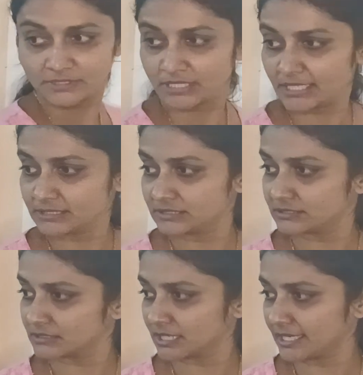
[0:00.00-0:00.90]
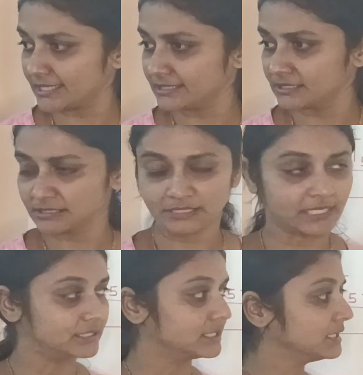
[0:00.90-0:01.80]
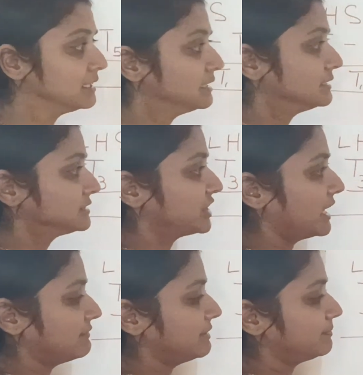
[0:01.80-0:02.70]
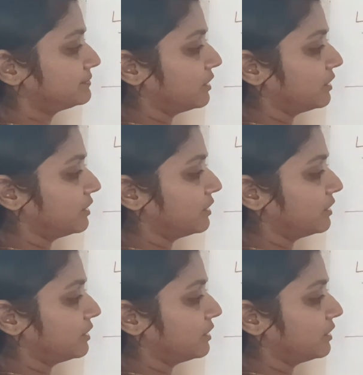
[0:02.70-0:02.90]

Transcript: Yes? Correct? Done. Shall we